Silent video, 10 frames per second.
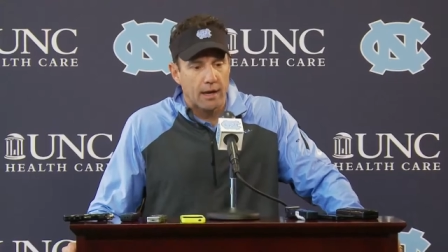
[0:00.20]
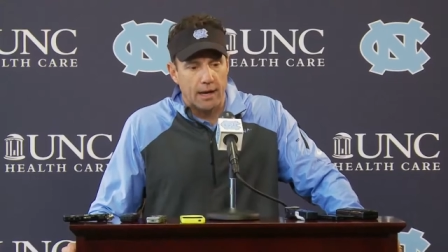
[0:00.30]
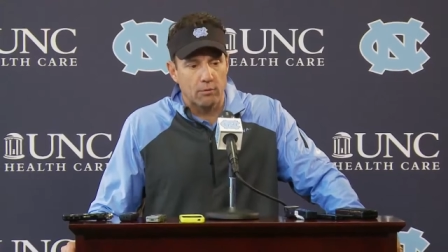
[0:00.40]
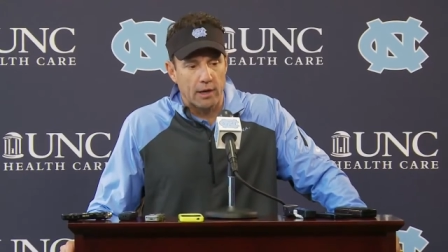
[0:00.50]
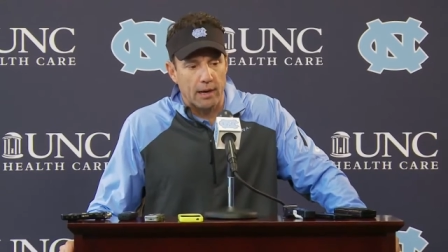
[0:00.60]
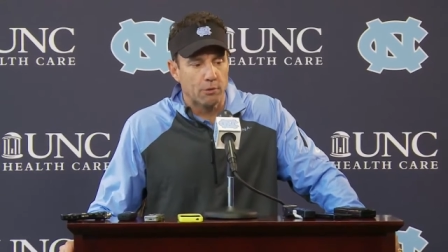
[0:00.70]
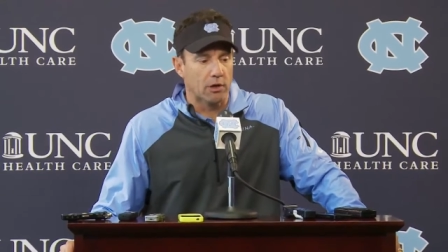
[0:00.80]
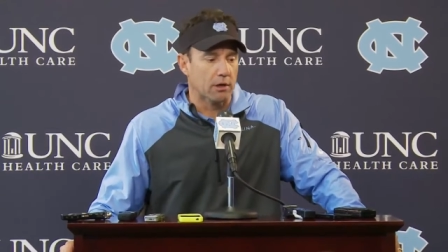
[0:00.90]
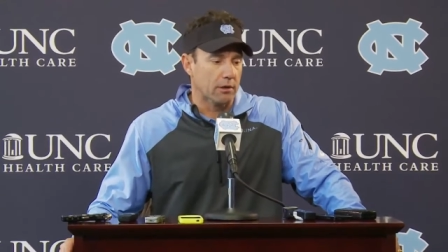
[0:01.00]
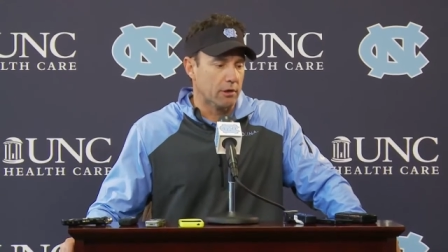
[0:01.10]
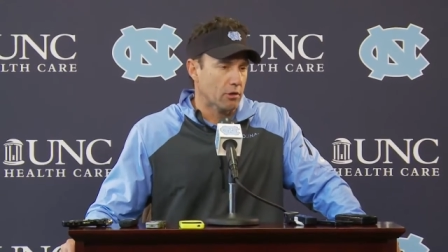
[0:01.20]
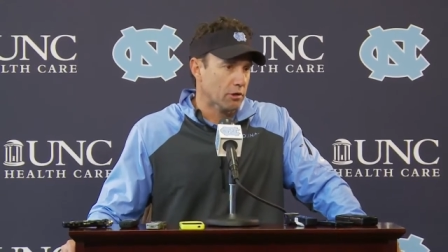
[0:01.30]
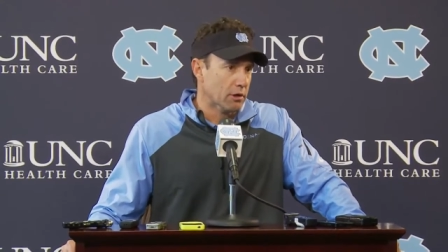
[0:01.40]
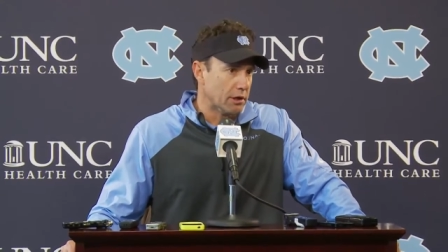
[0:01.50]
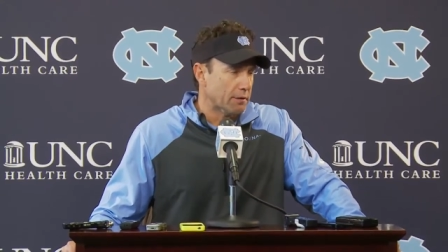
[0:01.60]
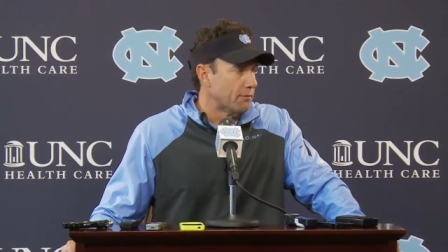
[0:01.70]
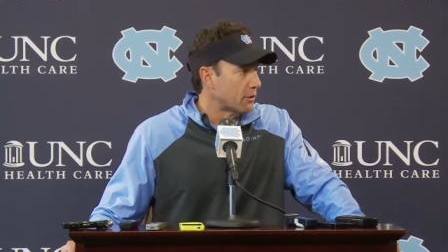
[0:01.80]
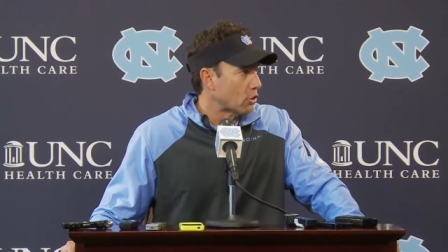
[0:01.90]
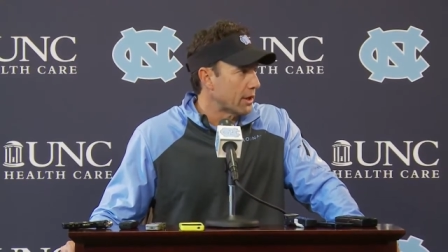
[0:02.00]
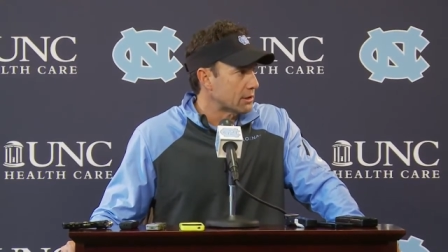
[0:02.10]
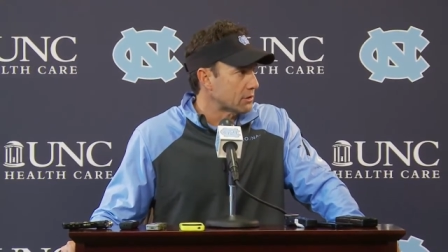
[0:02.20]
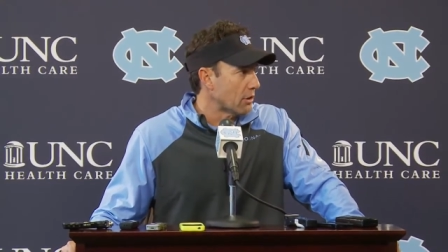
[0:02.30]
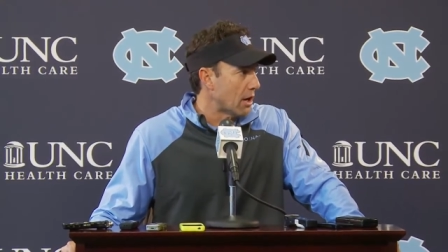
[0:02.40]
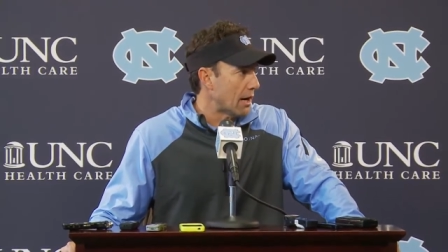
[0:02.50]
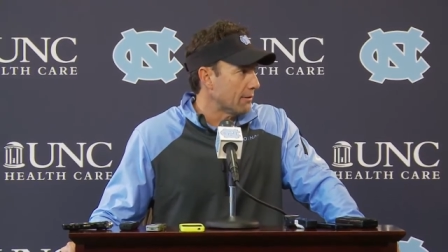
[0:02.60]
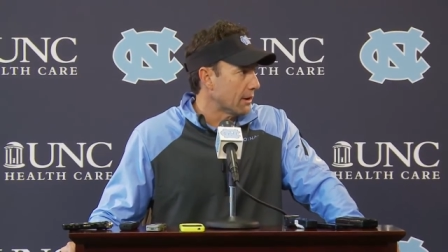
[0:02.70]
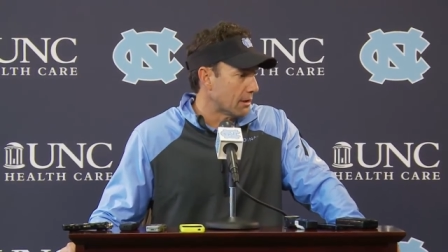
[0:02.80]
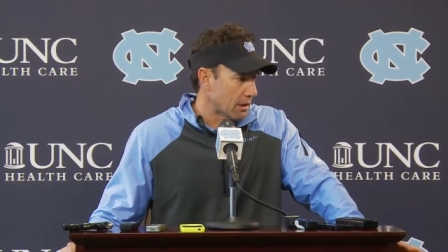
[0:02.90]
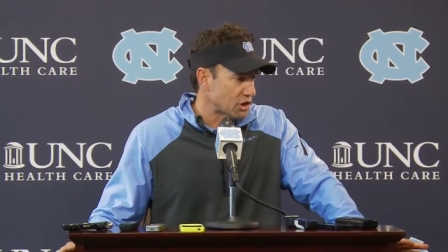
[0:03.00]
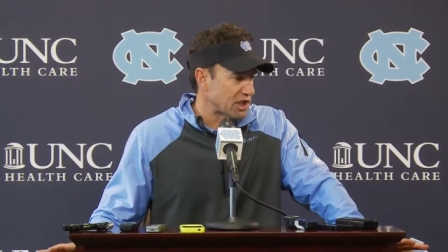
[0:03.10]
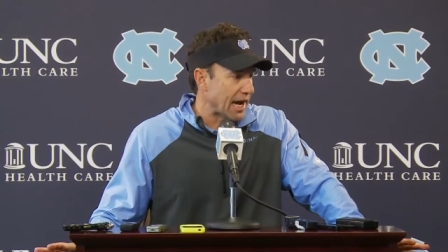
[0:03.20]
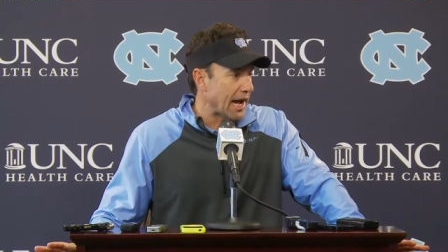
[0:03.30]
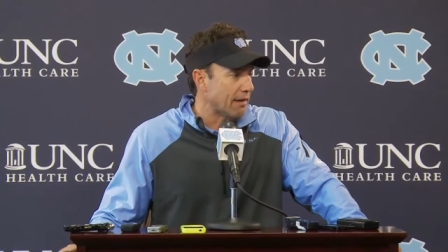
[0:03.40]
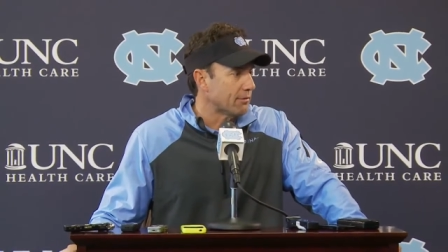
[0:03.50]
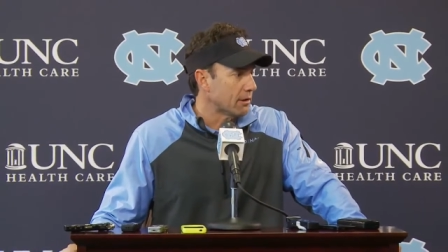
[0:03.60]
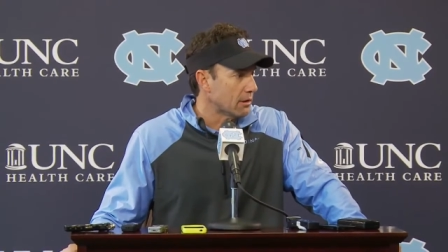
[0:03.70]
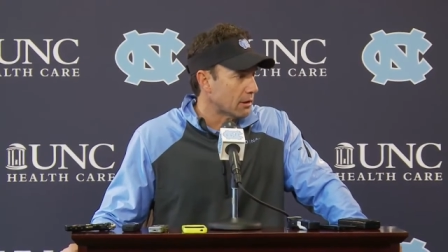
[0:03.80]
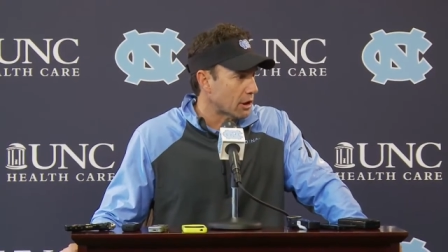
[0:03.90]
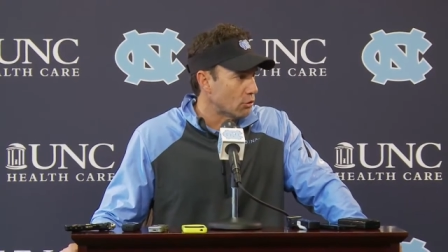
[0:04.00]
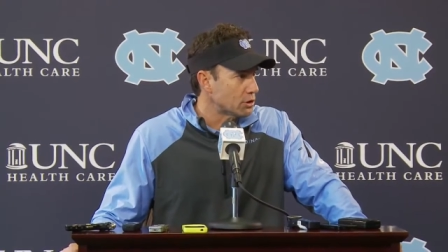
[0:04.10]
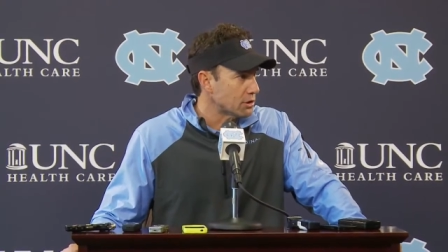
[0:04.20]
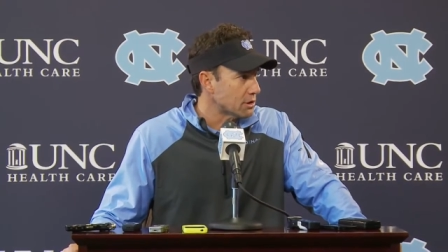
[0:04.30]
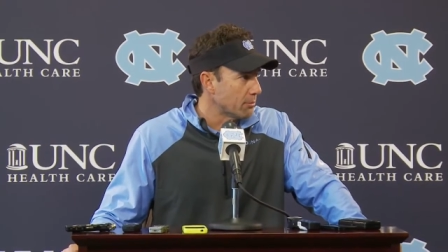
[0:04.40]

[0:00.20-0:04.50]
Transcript: I, am going to, you know, you give the credit to our, our, our staff, our, our, coaches.